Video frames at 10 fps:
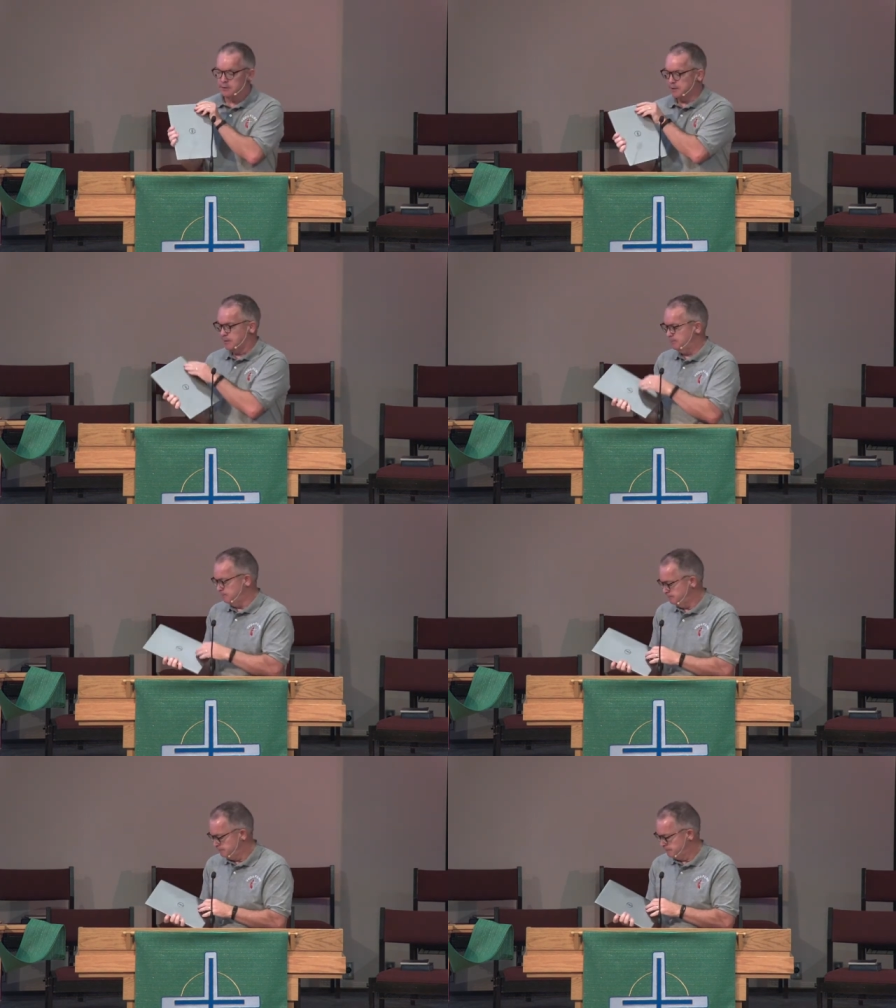Um,
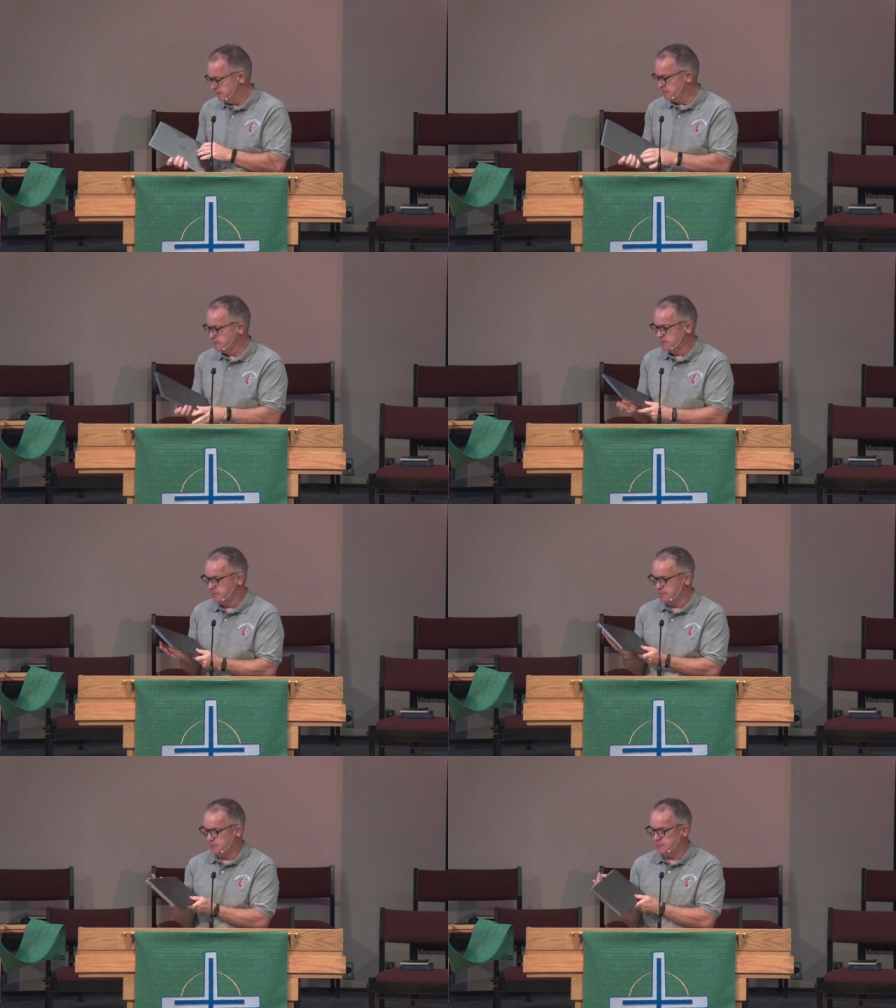this
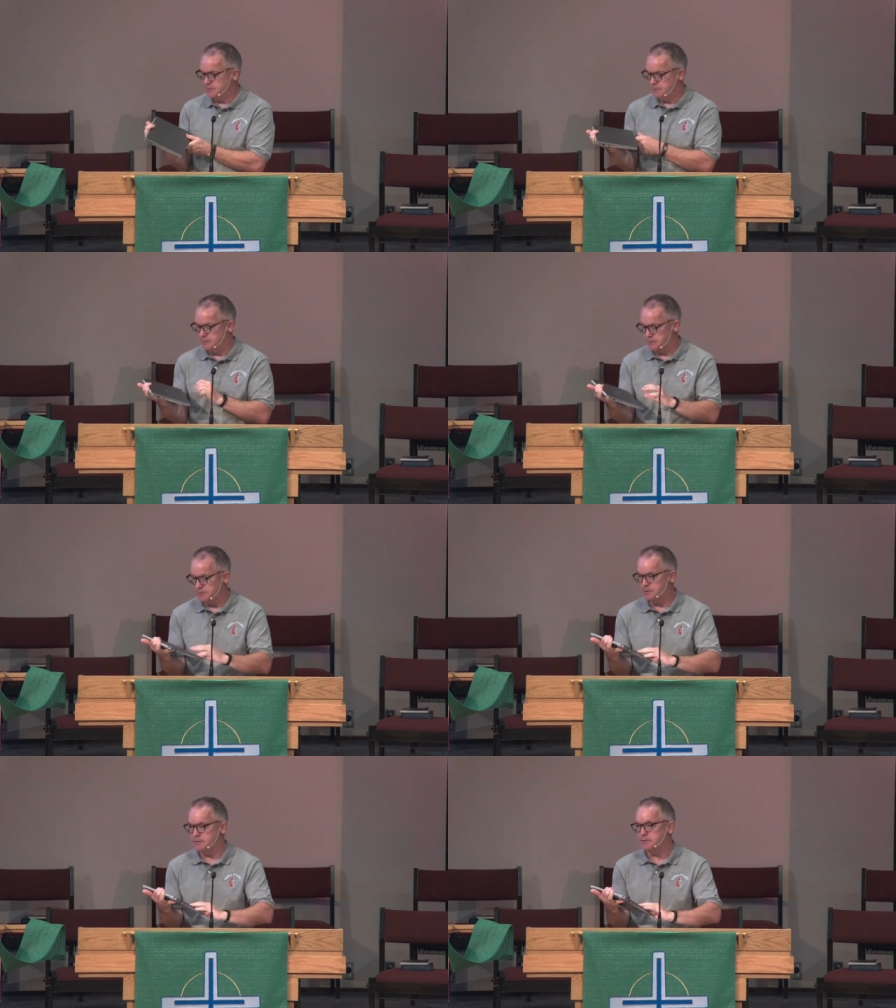is, this
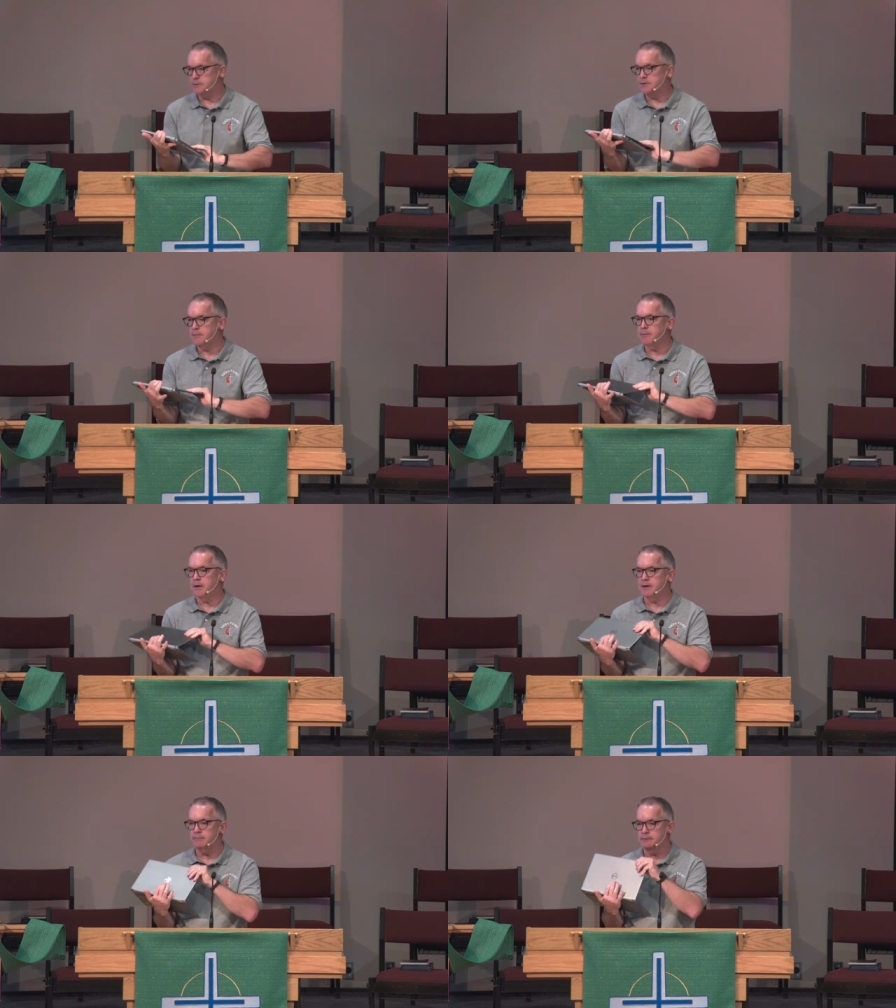is uh,
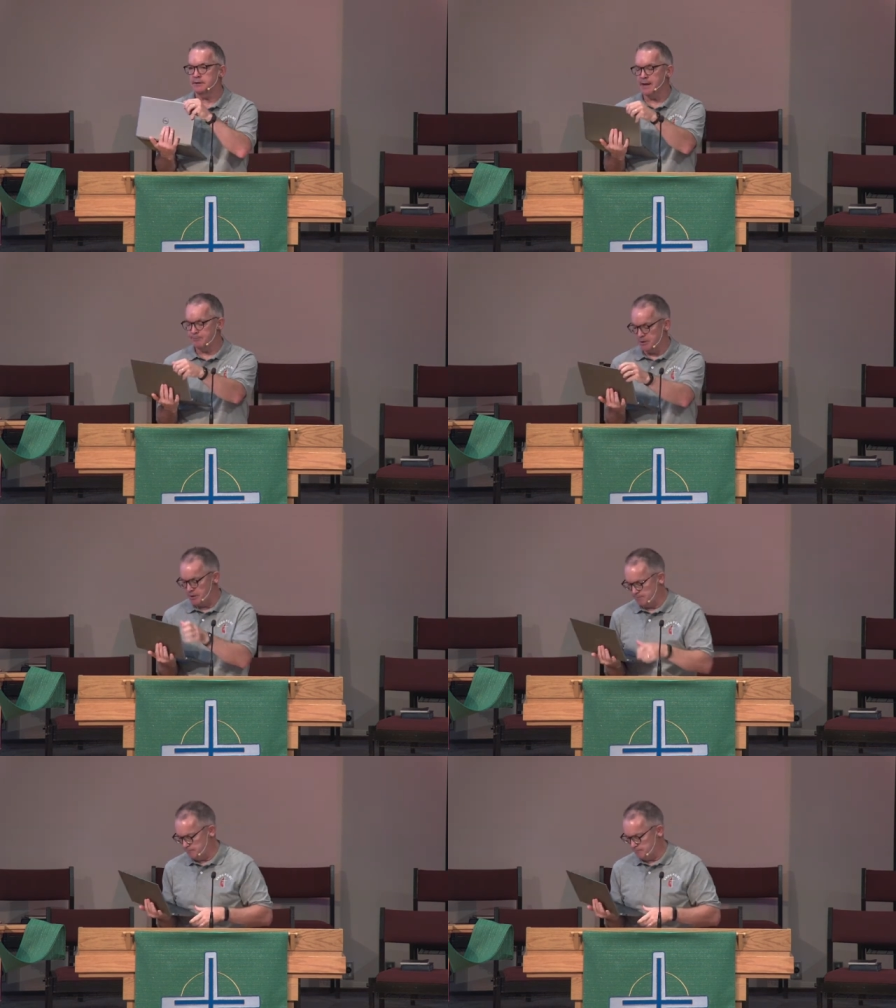my laptop.